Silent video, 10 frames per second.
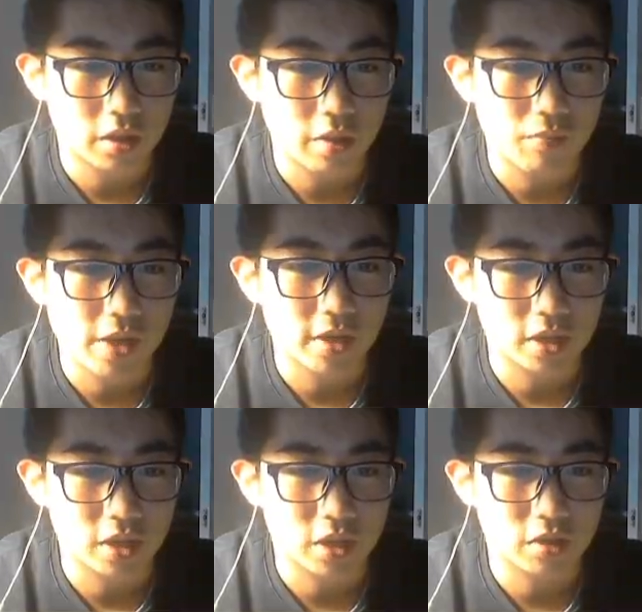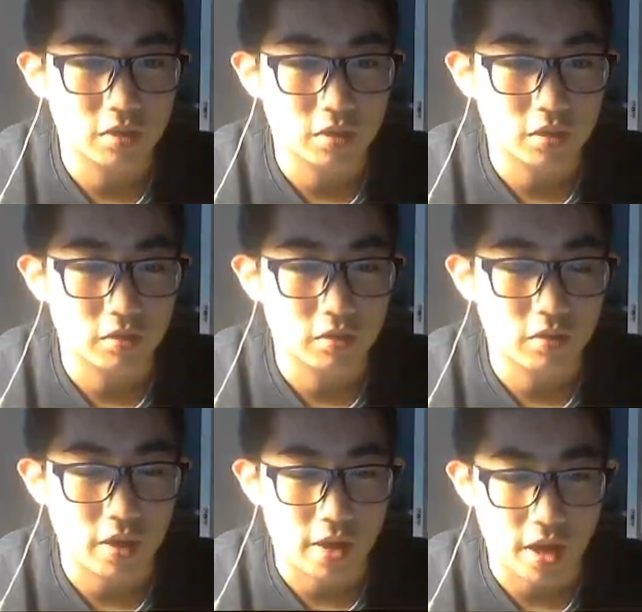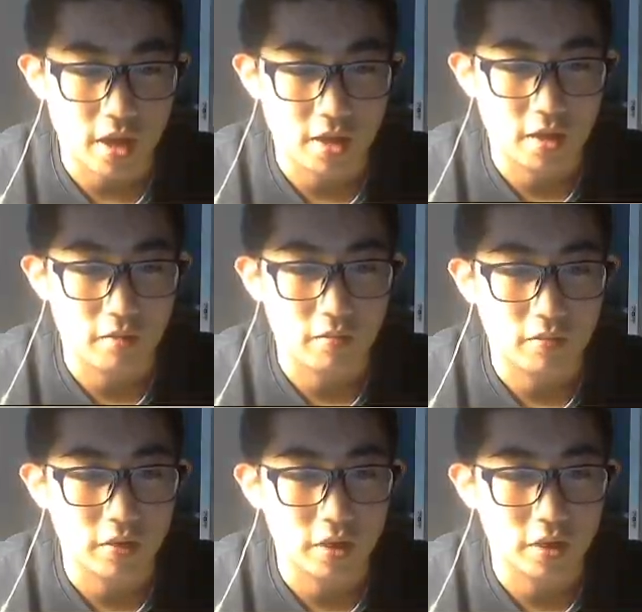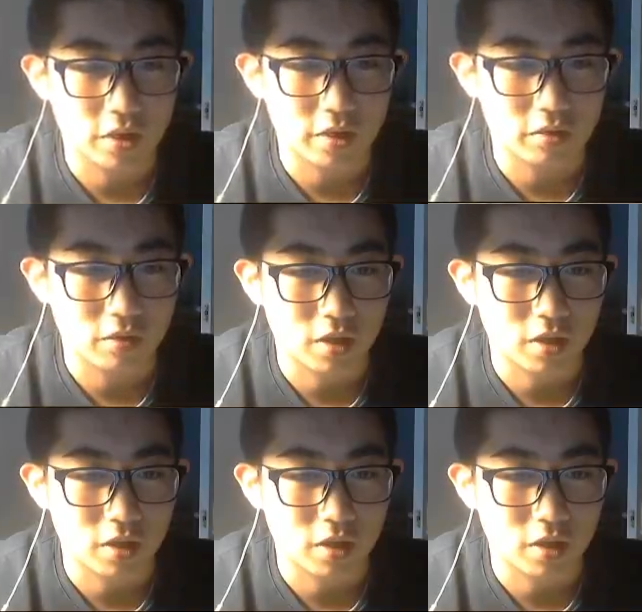ability, you know, ate him when he tried to do a